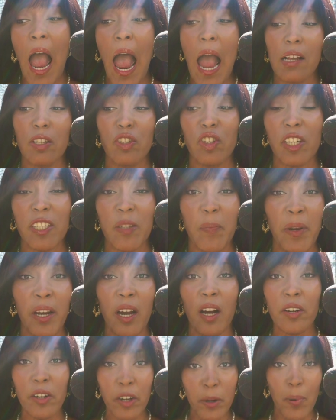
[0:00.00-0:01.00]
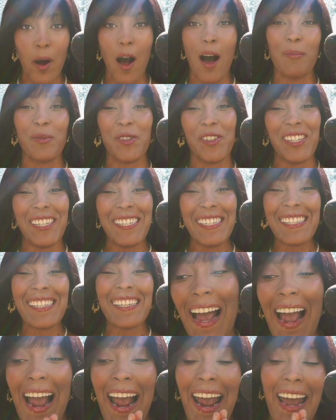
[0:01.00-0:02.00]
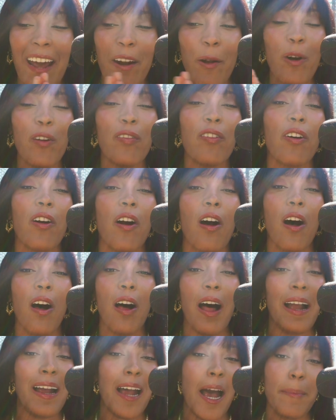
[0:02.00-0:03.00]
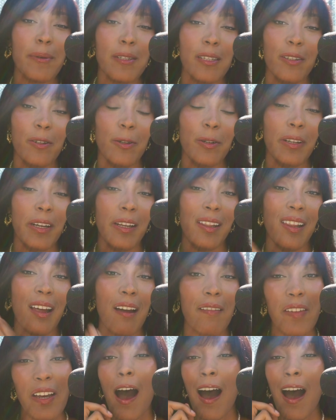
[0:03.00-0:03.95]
and just be under palm trees. And overall, I absolutely love it.